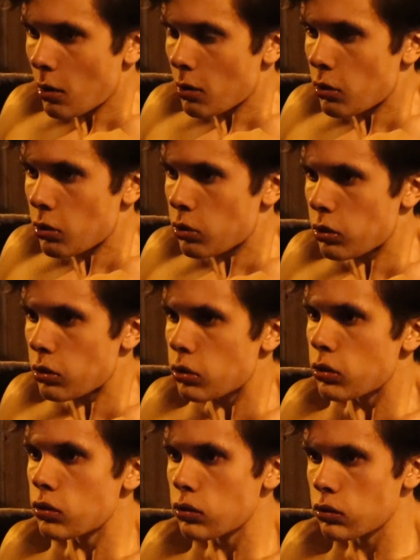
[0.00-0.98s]
Doing
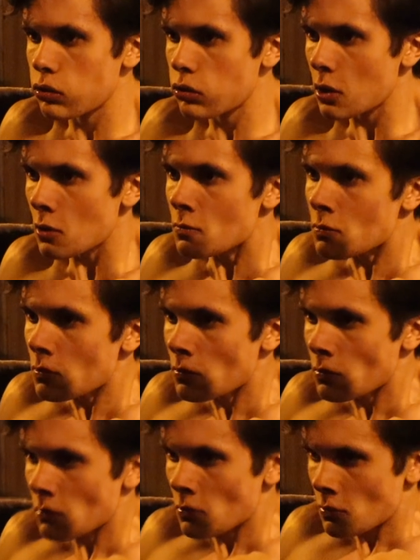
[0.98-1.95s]
great. Keep
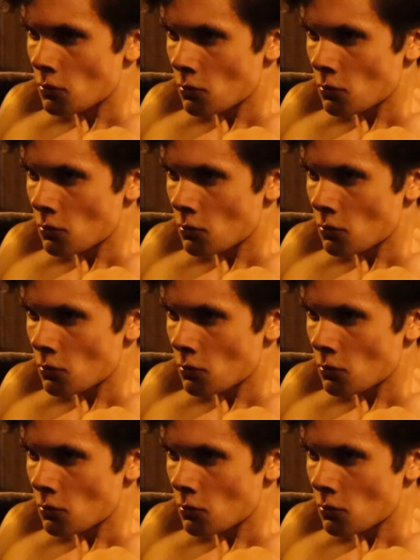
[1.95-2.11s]
breathing.